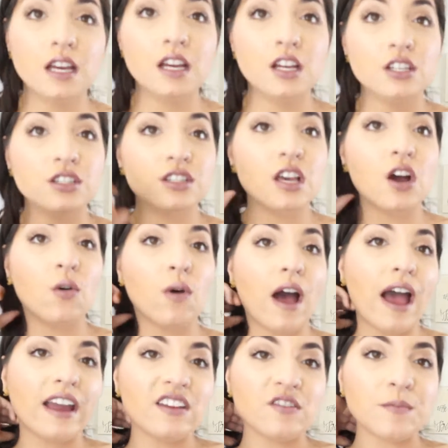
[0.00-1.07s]
So
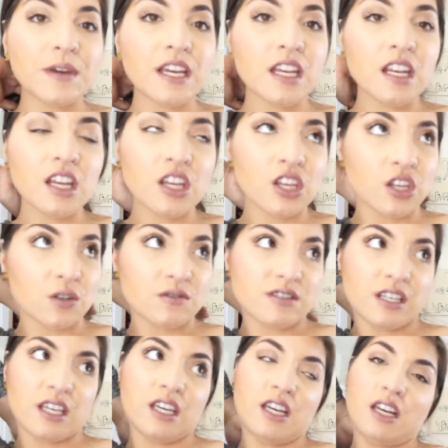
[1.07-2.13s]
I've been
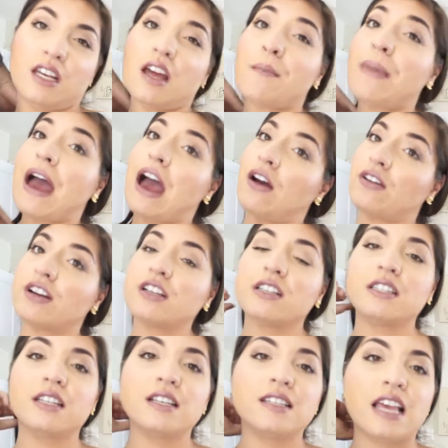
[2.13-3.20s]
using
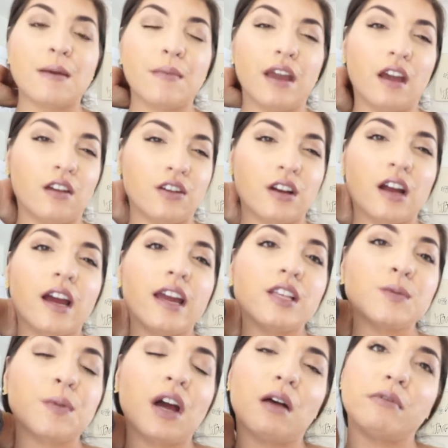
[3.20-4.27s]
powders to set my under
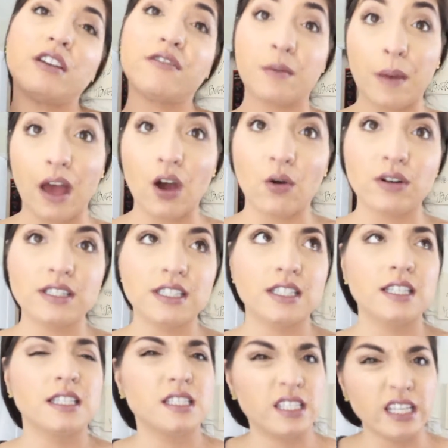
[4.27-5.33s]
eyes probably for about
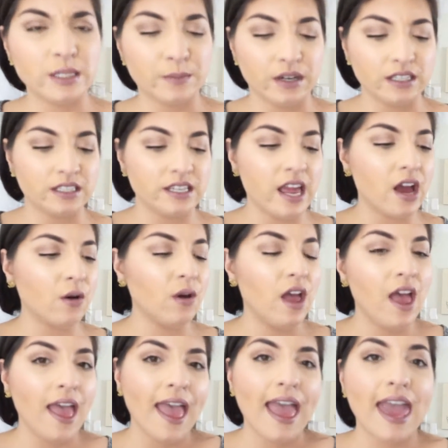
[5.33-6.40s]
6 months now.
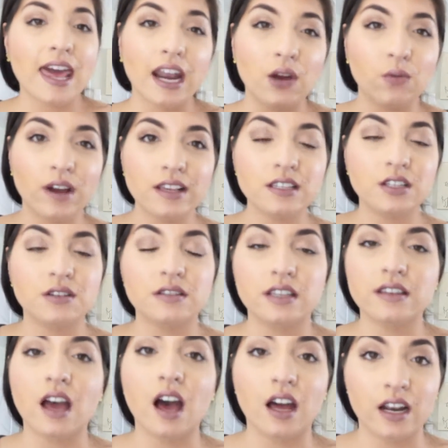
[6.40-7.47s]
And I was using
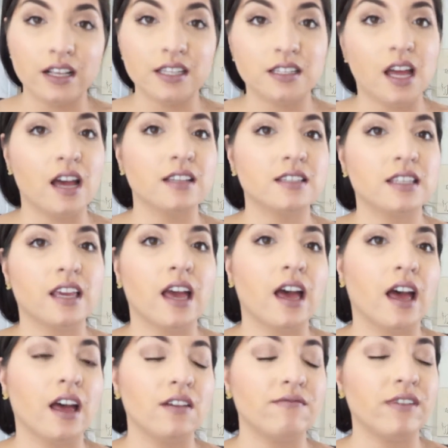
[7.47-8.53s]
the
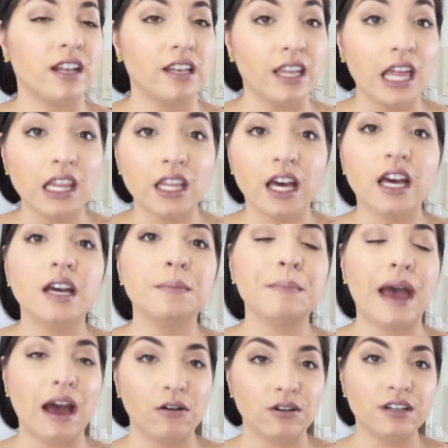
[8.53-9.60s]
Anastasia Vanilla
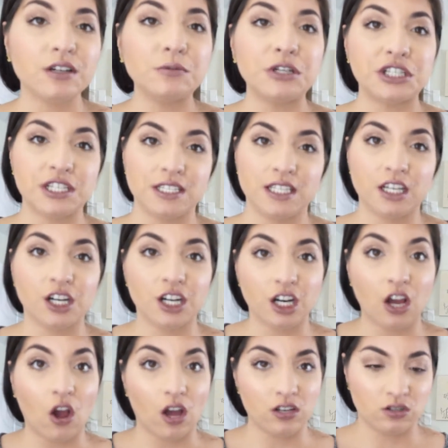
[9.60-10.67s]
powder, which is in her
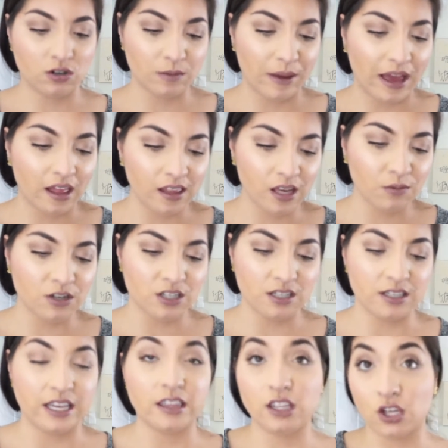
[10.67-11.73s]
contour palette, which
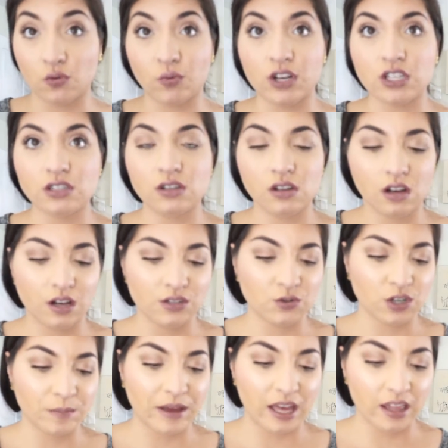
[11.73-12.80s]
is like the original
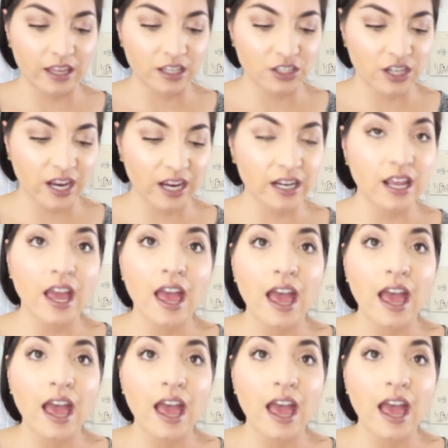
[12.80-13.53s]
contour palette shade.